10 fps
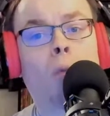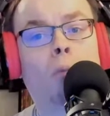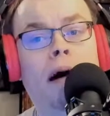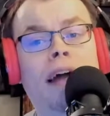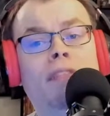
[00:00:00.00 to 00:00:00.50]

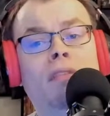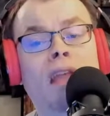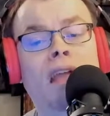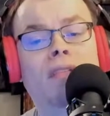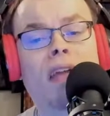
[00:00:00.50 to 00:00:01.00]
But
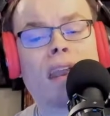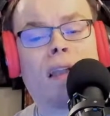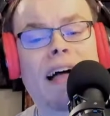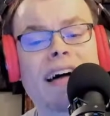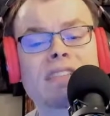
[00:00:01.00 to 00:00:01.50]

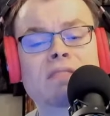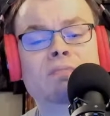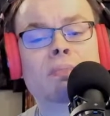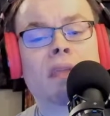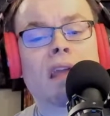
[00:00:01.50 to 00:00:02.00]
nonetheless,
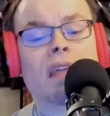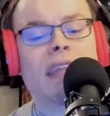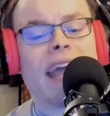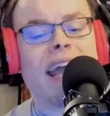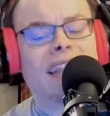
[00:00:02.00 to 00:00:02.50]

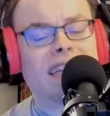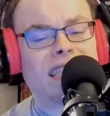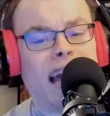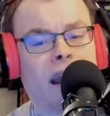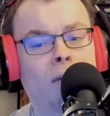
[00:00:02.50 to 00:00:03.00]
they hit the
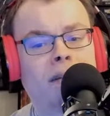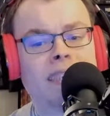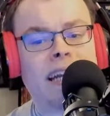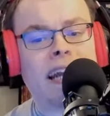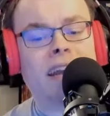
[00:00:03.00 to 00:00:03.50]
Shatter
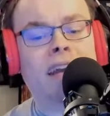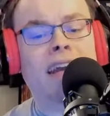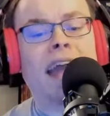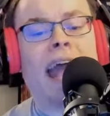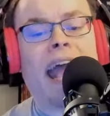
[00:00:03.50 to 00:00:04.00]
Machine,
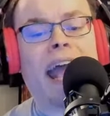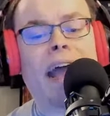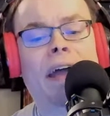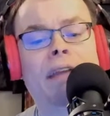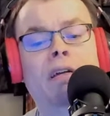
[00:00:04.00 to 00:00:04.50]

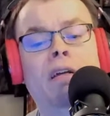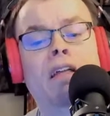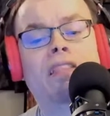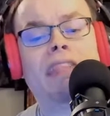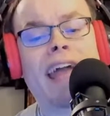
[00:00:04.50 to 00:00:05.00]
and
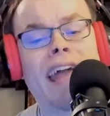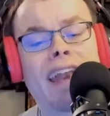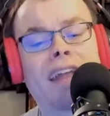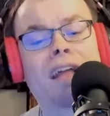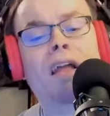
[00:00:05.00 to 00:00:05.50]

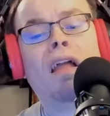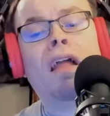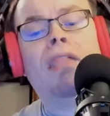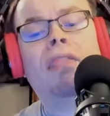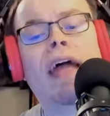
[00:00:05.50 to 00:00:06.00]
then
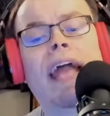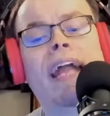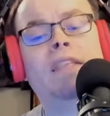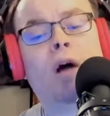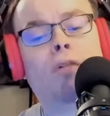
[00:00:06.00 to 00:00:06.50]

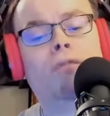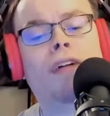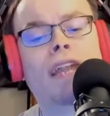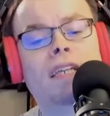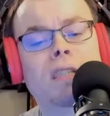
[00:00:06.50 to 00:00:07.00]
they don't
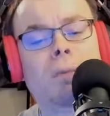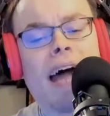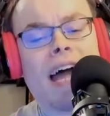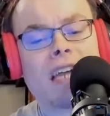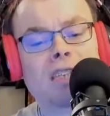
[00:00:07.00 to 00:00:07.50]
finish the
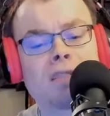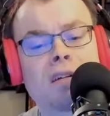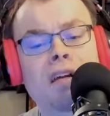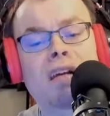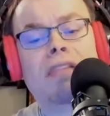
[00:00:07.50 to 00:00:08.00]
match.
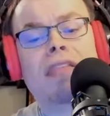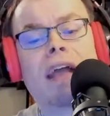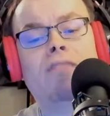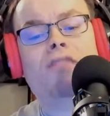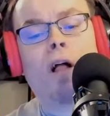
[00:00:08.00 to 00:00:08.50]

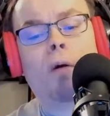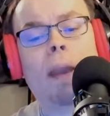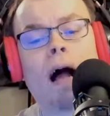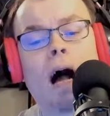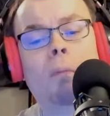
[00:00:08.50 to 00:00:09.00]
They follow
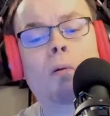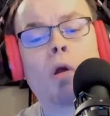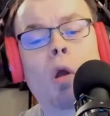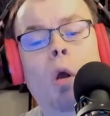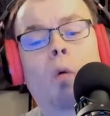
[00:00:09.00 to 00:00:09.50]
it up
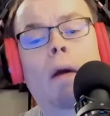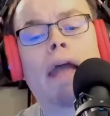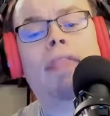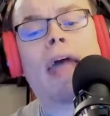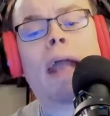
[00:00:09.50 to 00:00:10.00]

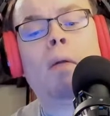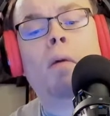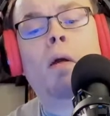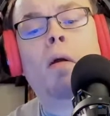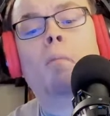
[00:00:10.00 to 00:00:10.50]
with a
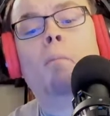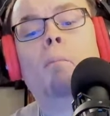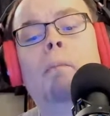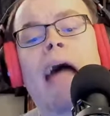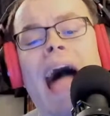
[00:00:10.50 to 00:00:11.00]

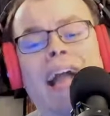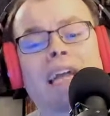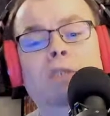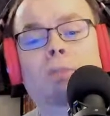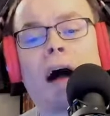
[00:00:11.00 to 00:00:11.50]

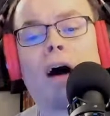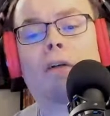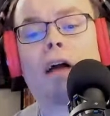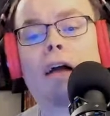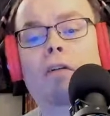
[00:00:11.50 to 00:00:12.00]
package pile
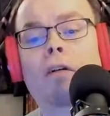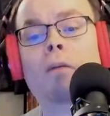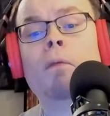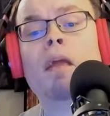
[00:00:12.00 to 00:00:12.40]
driver